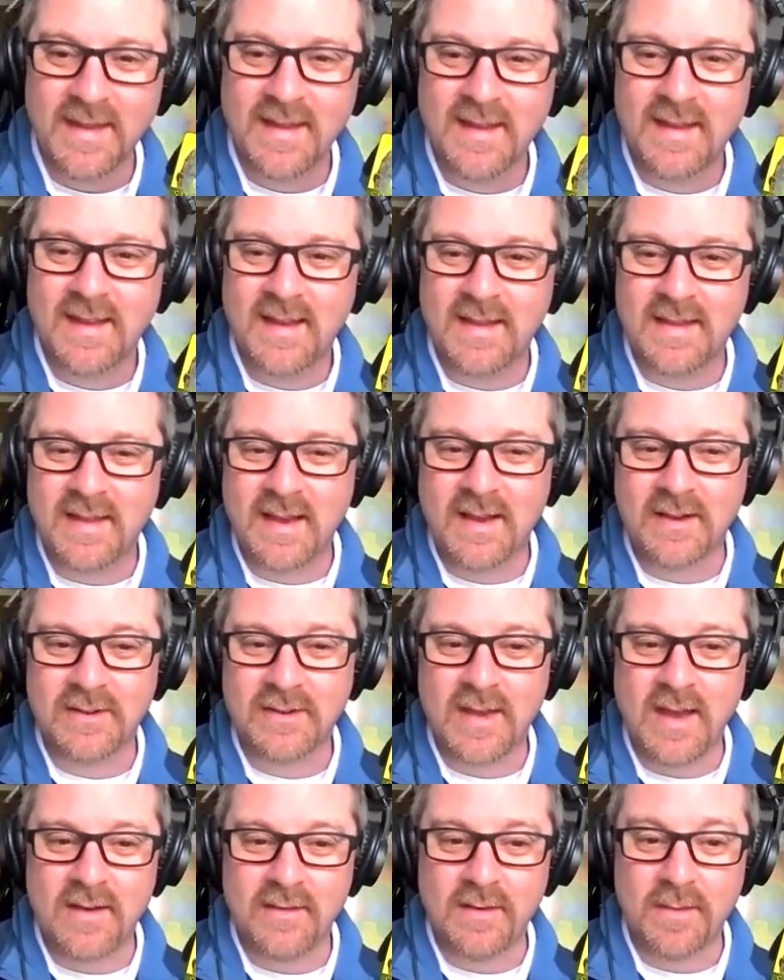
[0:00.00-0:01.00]
Hmm. And they
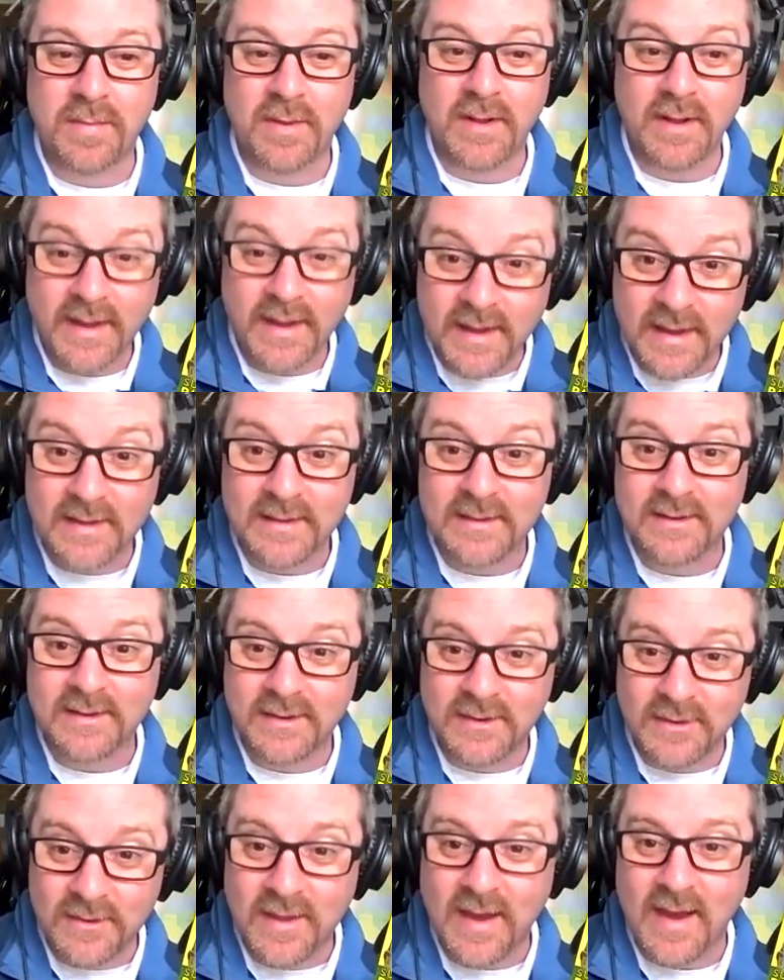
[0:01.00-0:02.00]
actually have a plan to
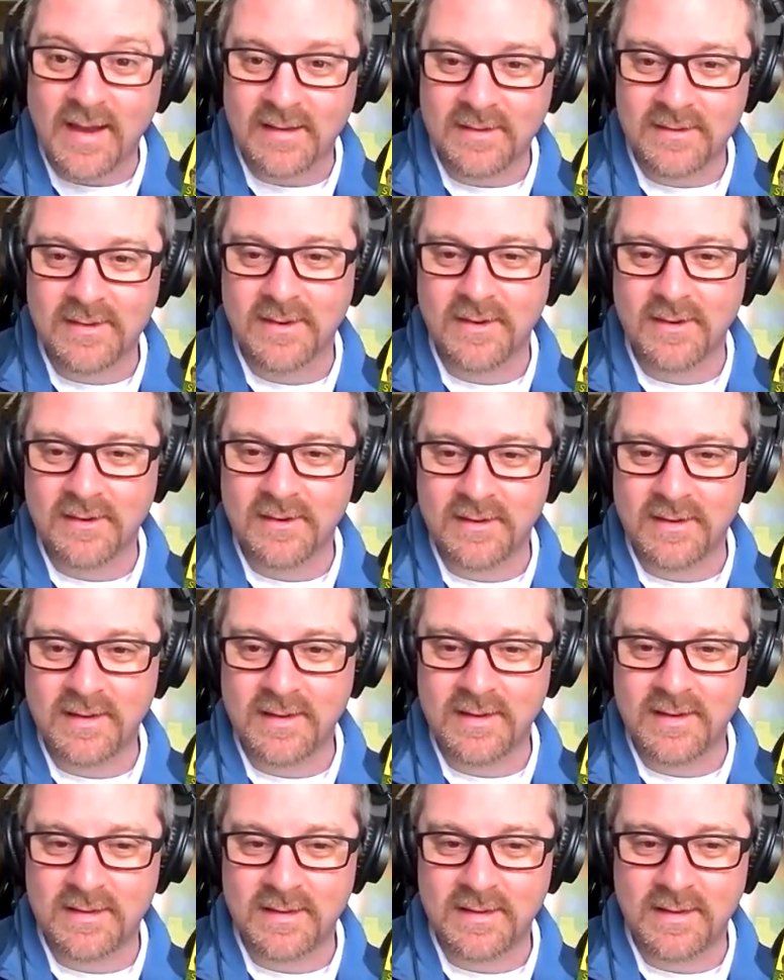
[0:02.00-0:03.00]
do that. So
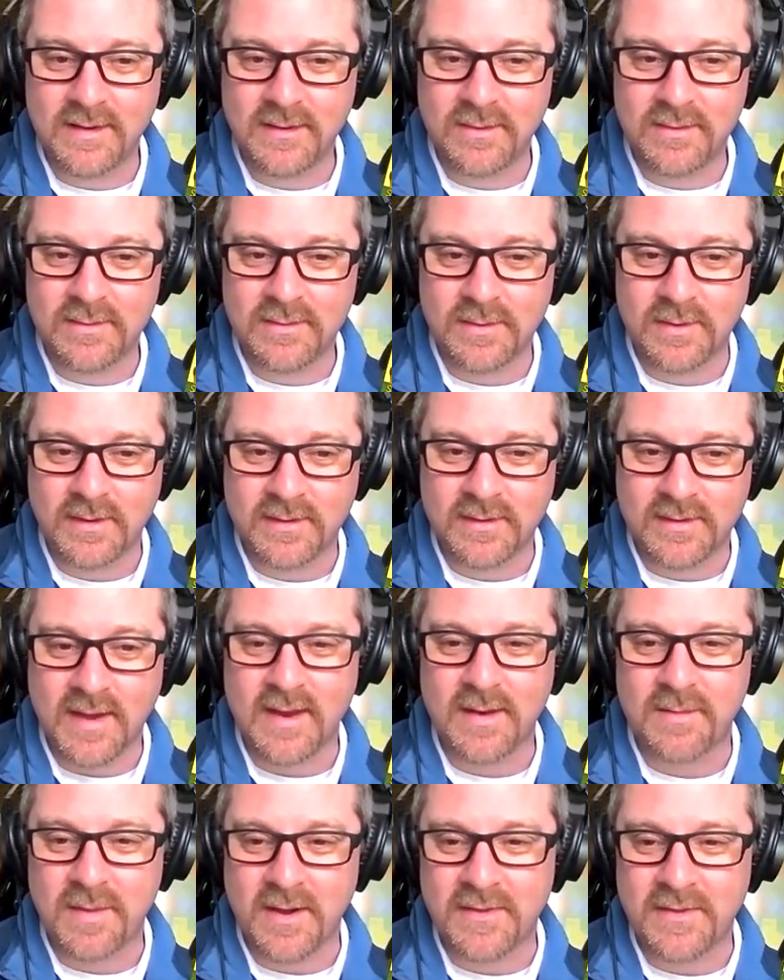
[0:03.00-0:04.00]
he's he was really
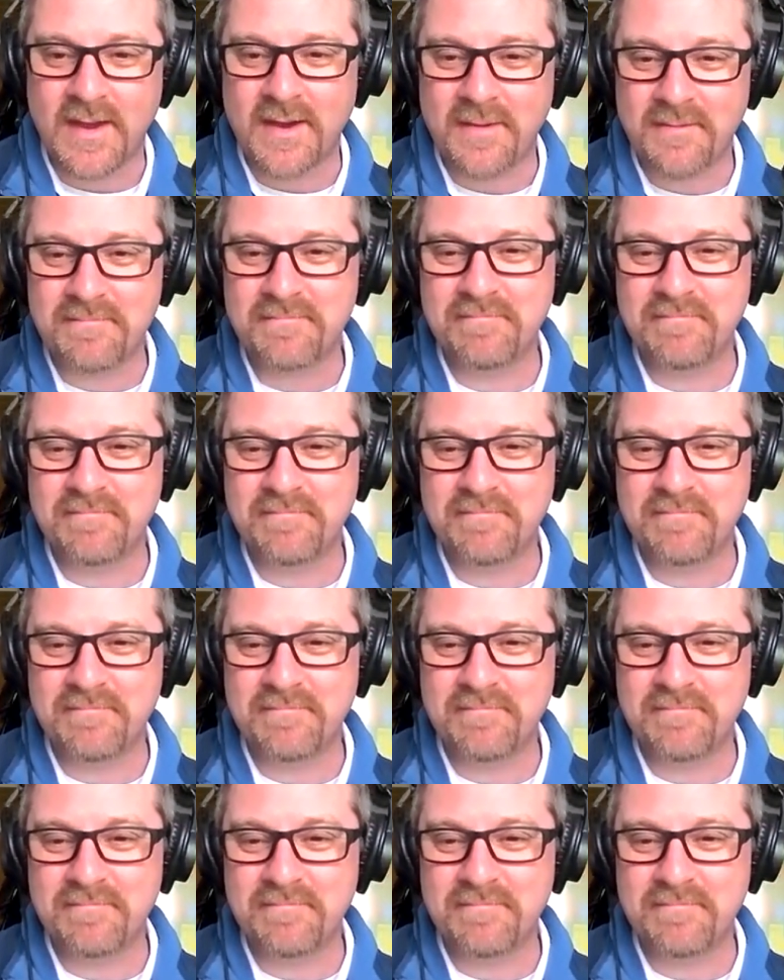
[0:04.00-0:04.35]
excited about that.